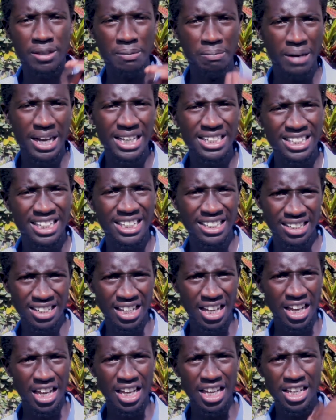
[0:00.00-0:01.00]
budget.
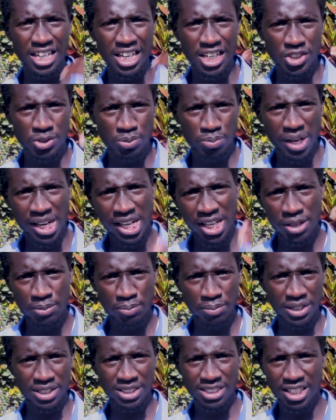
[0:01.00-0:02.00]
In explaining
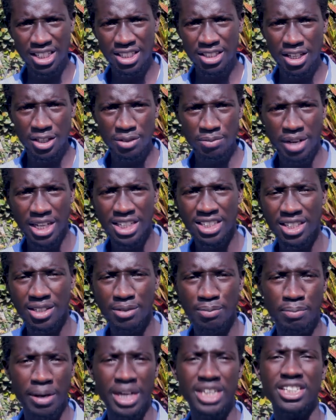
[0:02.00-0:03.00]
pre-statement
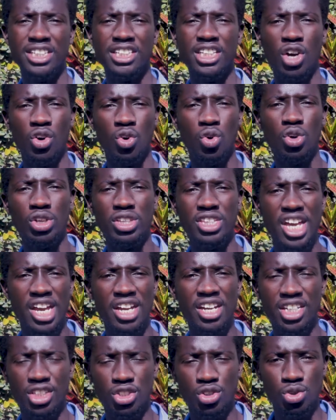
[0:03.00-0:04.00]
budget, I'll go
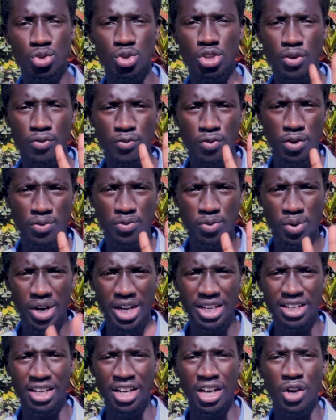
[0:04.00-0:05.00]
directly to the fourth
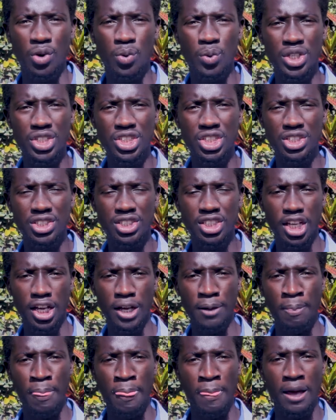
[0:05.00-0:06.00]
one, which is
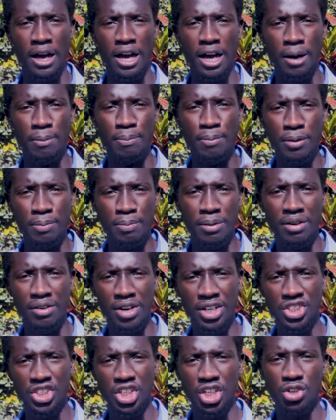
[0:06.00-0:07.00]
the
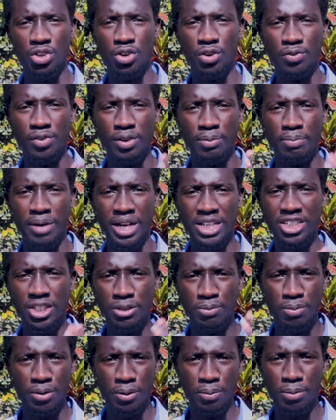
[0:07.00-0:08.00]
preparation of a
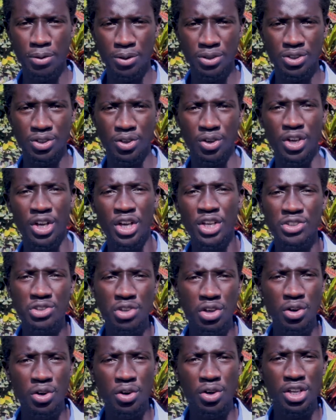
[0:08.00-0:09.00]
budget proposal.
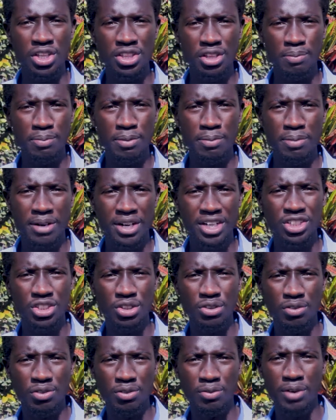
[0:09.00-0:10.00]
So in the
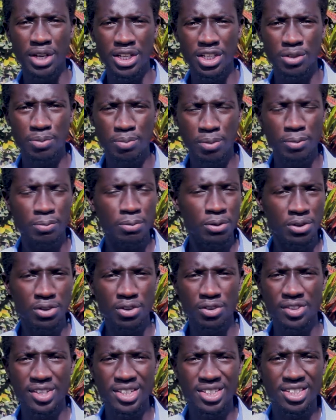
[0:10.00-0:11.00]
preparation of a budget
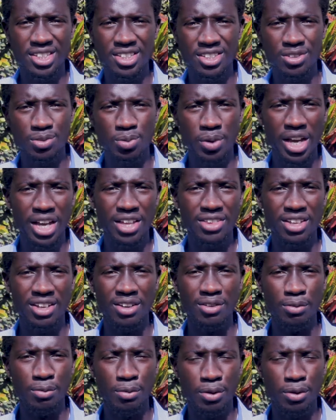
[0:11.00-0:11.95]
proposal, this is where the